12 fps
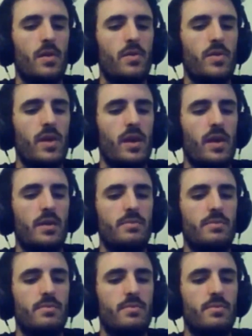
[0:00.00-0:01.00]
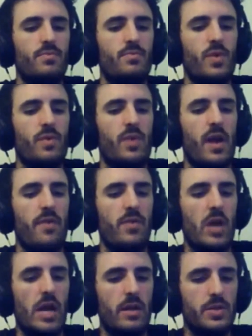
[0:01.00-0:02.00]
yeah, we haven't
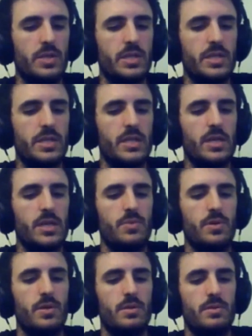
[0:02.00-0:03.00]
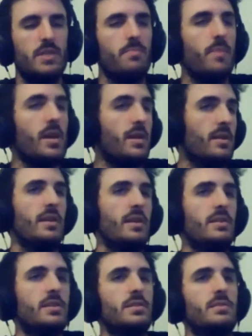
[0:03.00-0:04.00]
had a lot of success with it. Doesn't mean
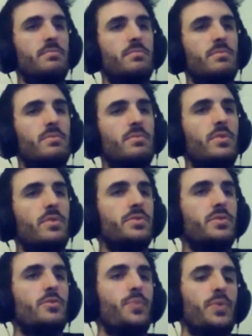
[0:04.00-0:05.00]
it's not doable